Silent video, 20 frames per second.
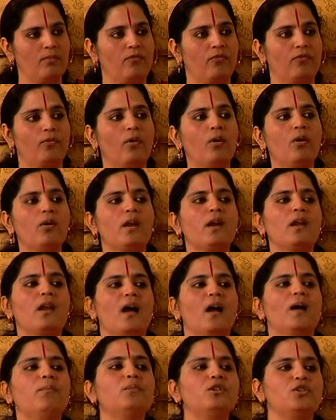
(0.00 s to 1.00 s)
for an
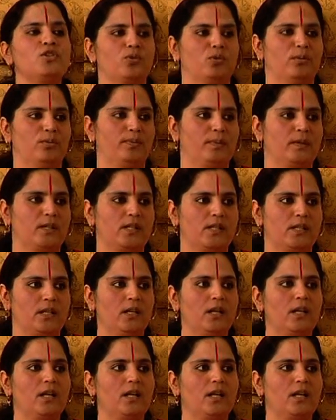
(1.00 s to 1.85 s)
amateur person,